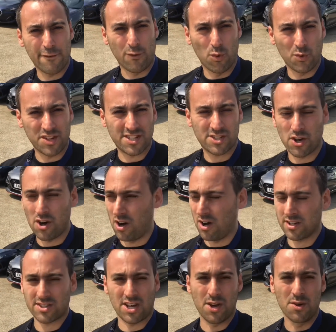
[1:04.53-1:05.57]
for this
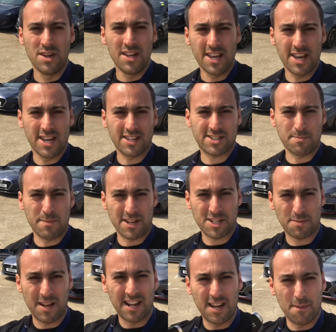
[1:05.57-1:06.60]
car, so it's
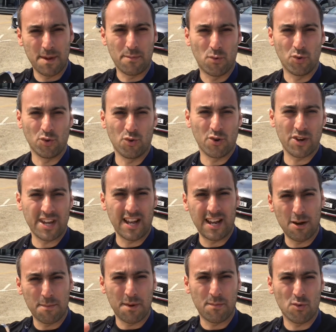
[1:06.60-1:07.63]
meant to be a little bit more naughty, a
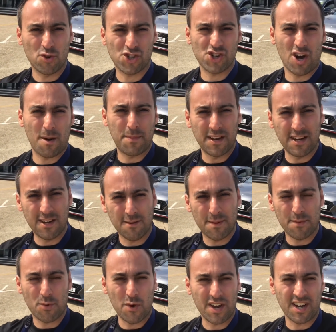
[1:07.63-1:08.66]
little bit more sharp, a little
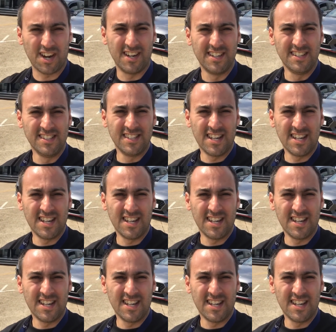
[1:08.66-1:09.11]
bit quicker,